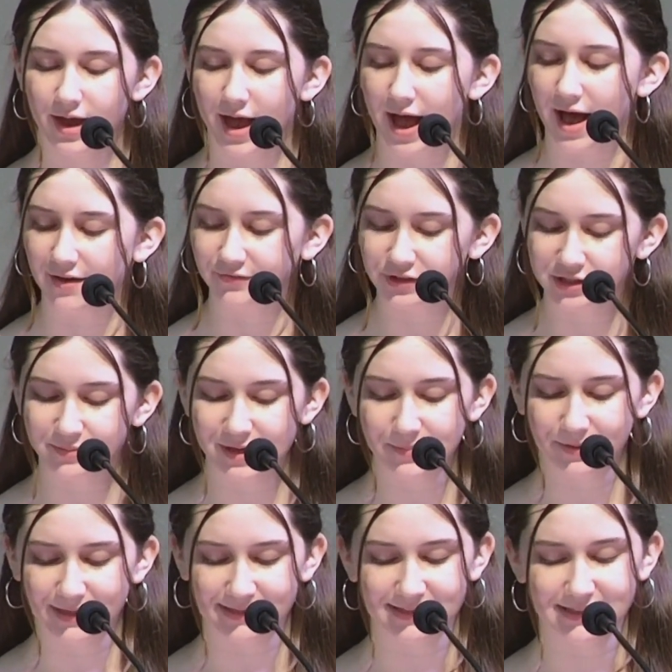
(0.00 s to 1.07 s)
After my
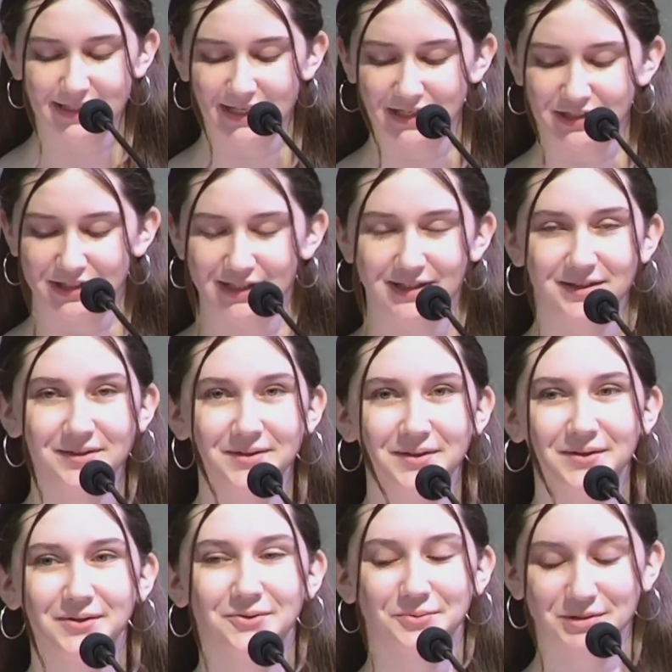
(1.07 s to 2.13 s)
presentation,
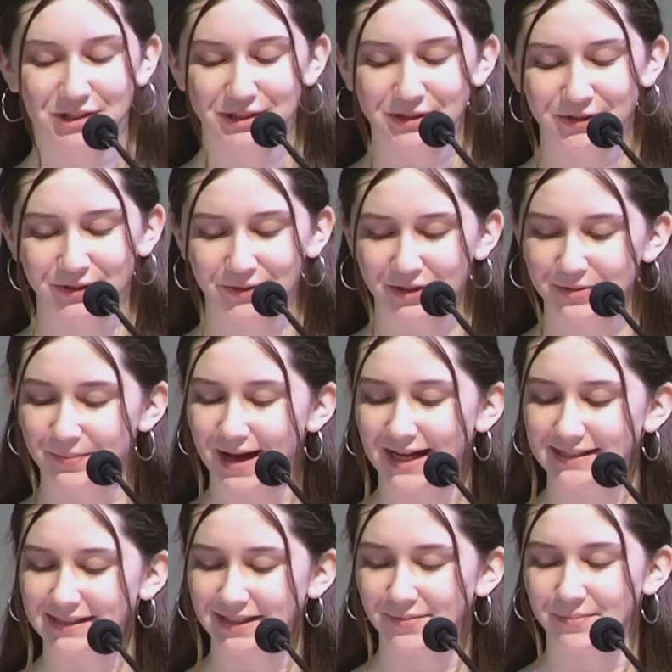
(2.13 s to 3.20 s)
which included
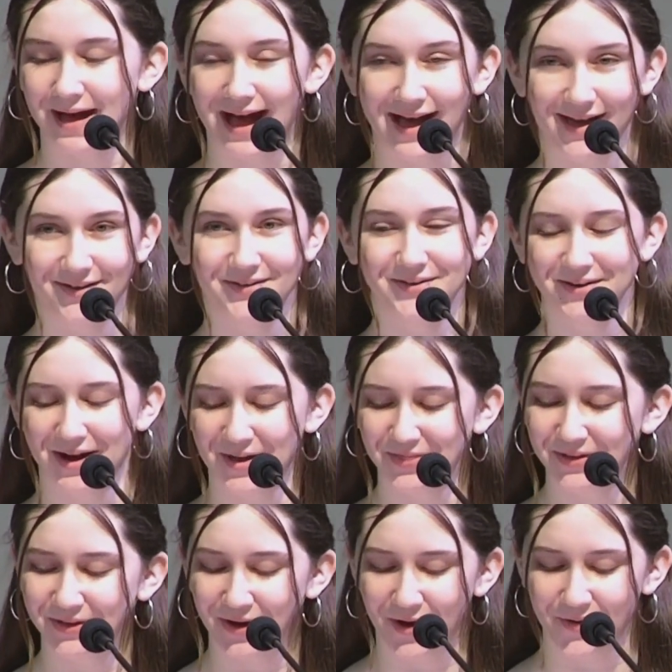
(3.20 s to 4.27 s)
passing a pad around the
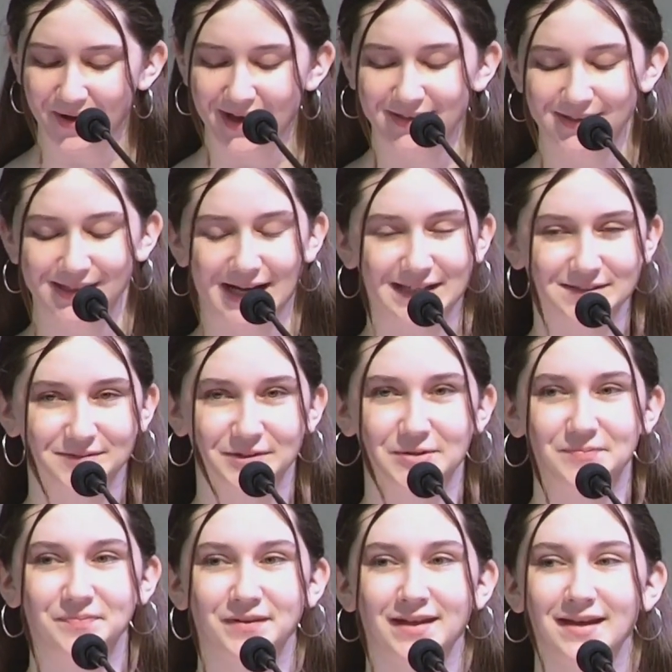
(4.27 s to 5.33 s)
co-ed
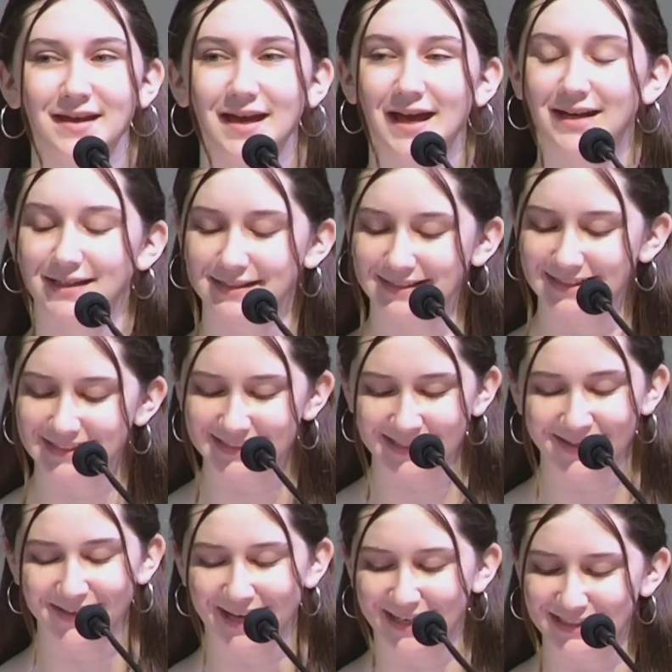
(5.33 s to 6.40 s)
classroom and a
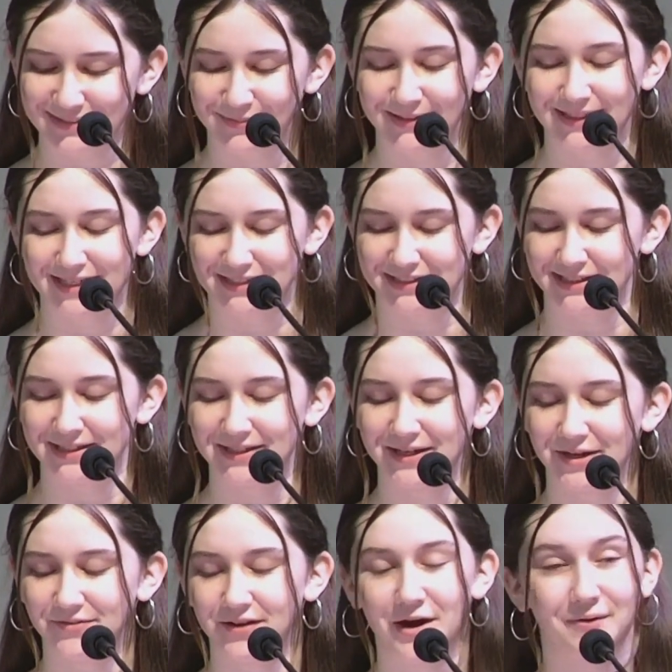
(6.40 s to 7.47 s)
detailed explanation
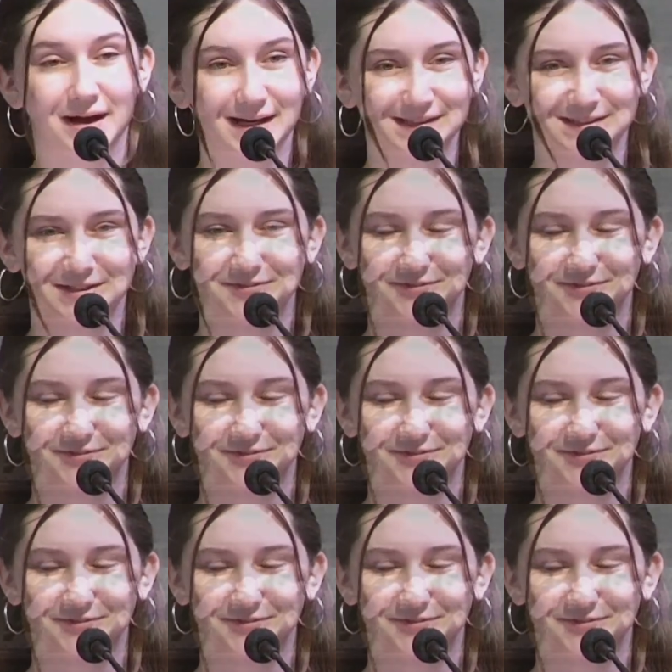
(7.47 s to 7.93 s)
of how eggs are